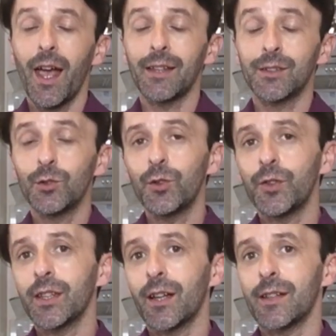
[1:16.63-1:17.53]
And the good
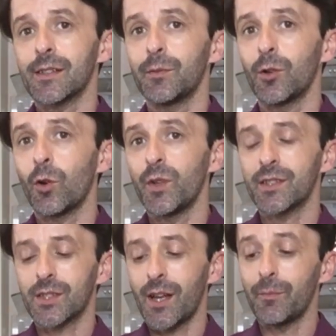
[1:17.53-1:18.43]
thing guys about
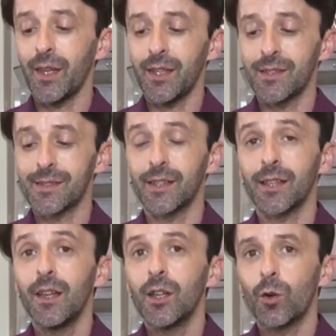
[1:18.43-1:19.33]
quince jam is that
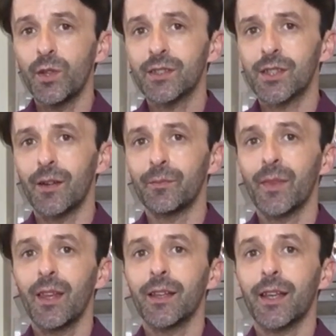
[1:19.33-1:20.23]
quince jam
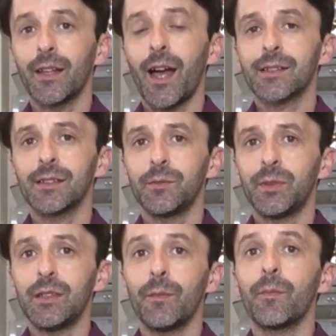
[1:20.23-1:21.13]
can actually
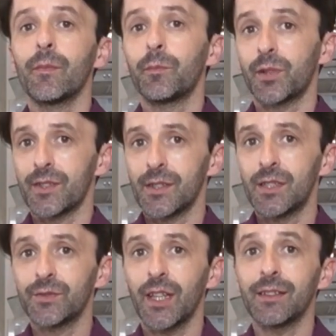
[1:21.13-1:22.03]
be
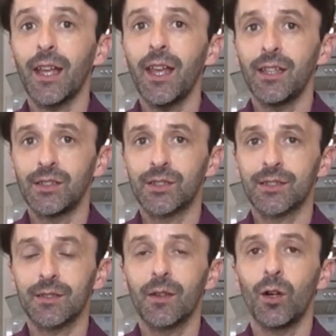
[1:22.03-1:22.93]
preserved and
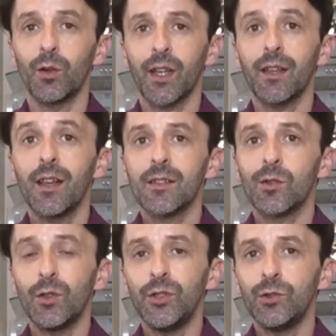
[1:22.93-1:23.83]
aged okay
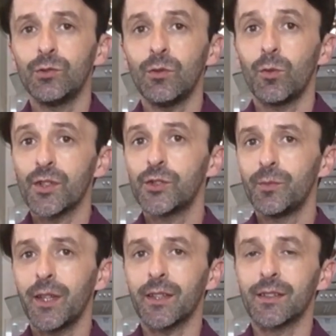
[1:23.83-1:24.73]
so you once you
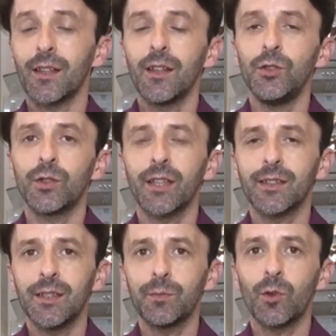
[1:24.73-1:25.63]
make it you can
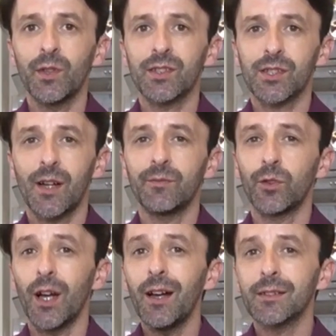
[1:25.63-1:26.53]
keep quince jam
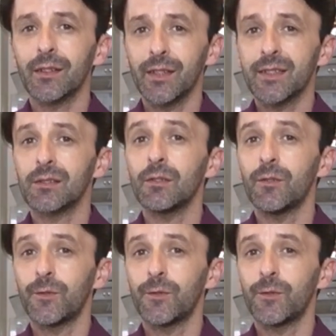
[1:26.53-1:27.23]
for at least